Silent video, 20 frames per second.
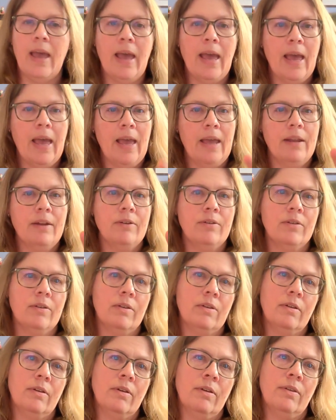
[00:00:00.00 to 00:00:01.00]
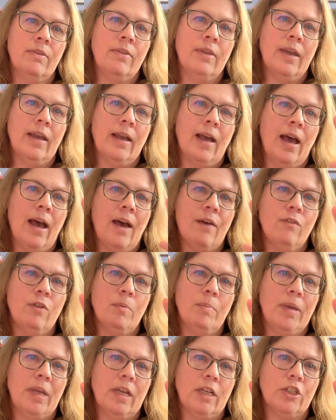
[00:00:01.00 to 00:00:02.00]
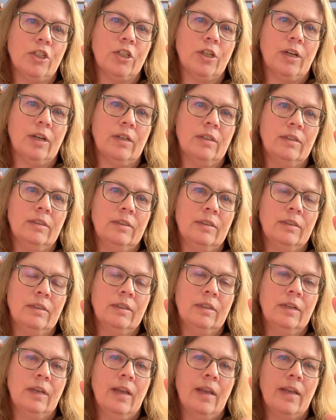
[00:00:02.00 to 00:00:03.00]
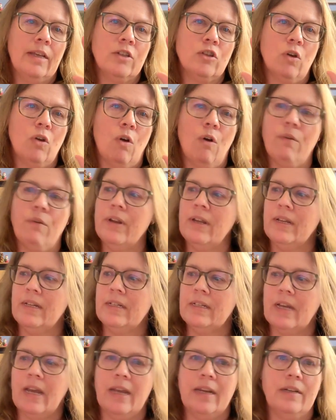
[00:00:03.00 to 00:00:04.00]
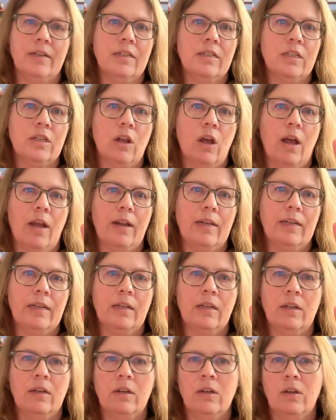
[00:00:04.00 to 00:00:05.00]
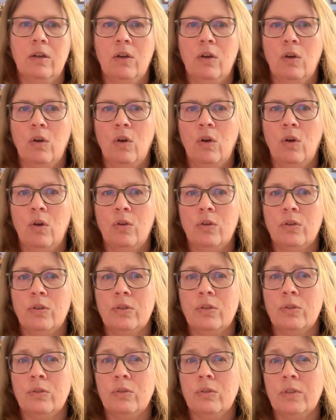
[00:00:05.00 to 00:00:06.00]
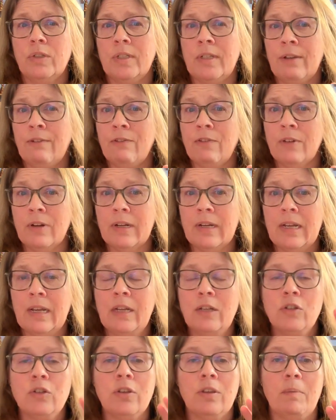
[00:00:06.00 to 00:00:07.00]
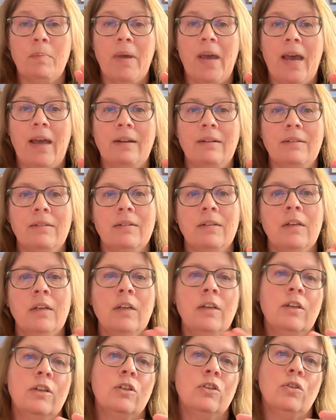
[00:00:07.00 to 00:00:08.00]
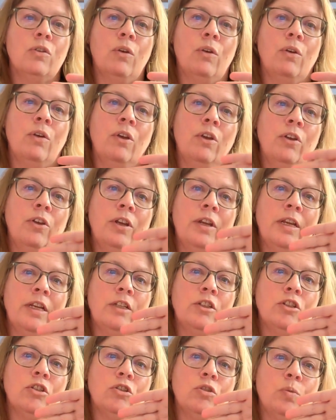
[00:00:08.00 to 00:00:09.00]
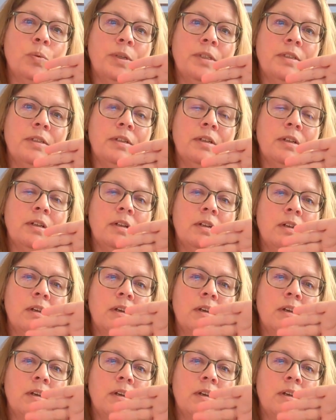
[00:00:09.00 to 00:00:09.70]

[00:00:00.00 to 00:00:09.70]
And their cover picture is orientated slightly differently to the pattern. So you need to twist it